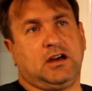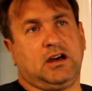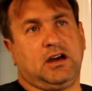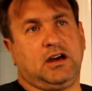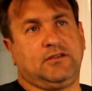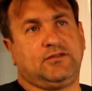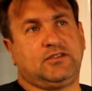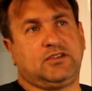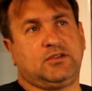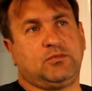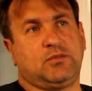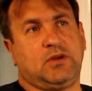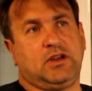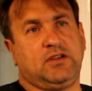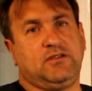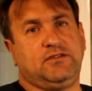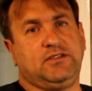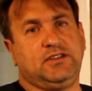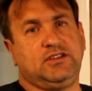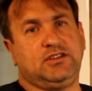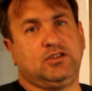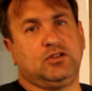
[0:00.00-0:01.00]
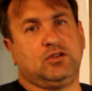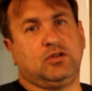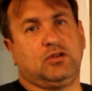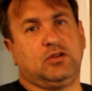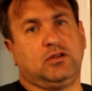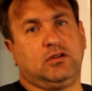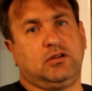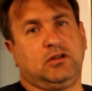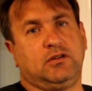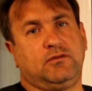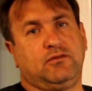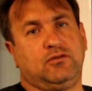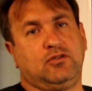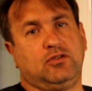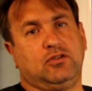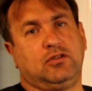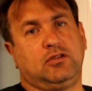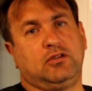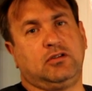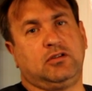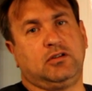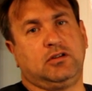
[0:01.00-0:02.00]
after my video
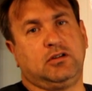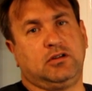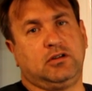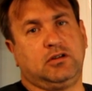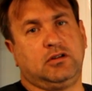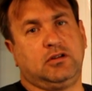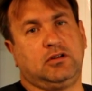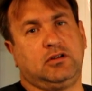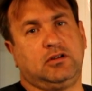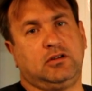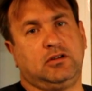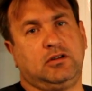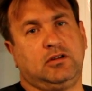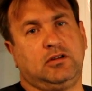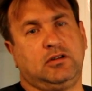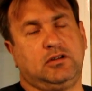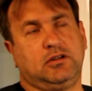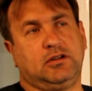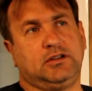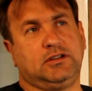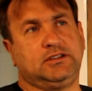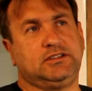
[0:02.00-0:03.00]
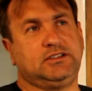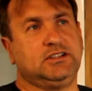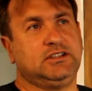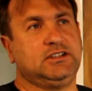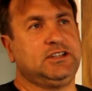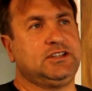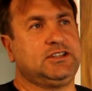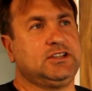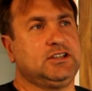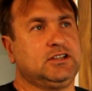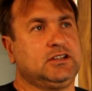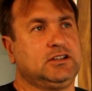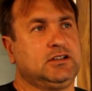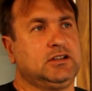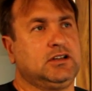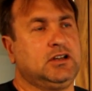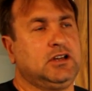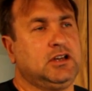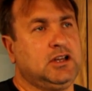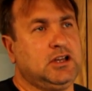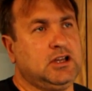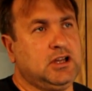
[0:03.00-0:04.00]
for uh, deleting
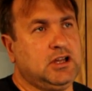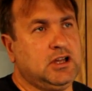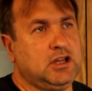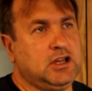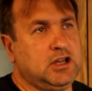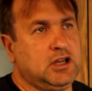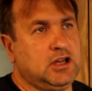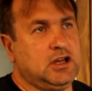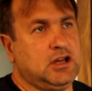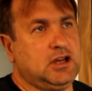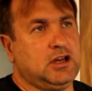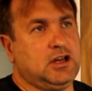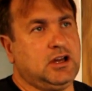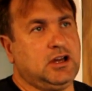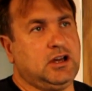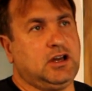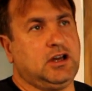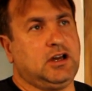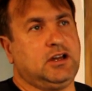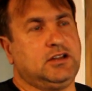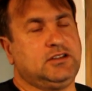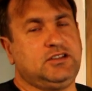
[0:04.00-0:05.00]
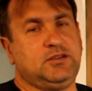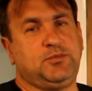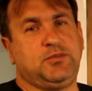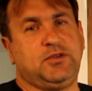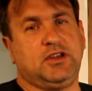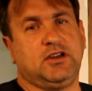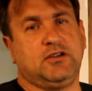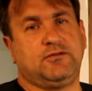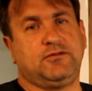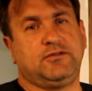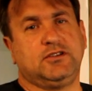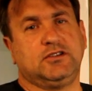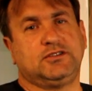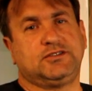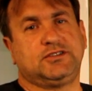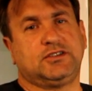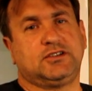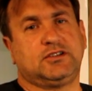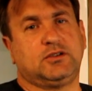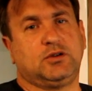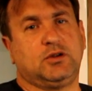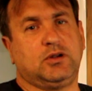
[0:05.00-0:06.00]
a DPF
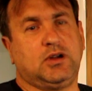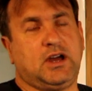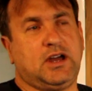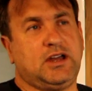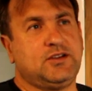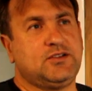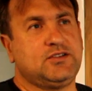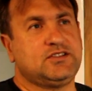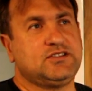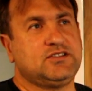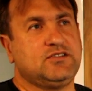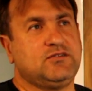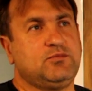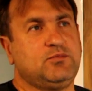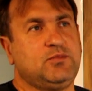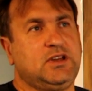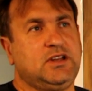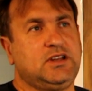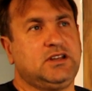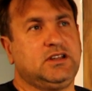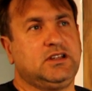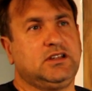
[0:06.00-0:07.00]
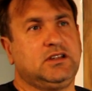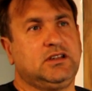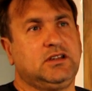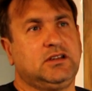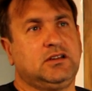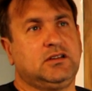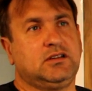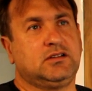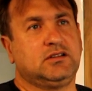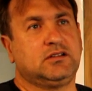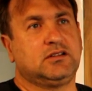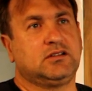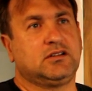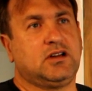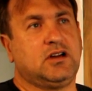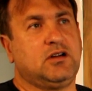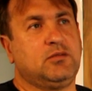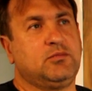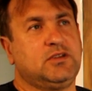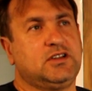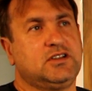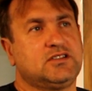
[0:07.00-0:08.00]
filter I received many
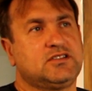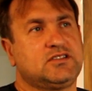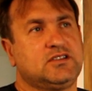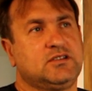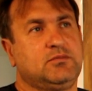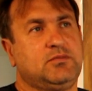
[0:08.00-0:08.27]
comments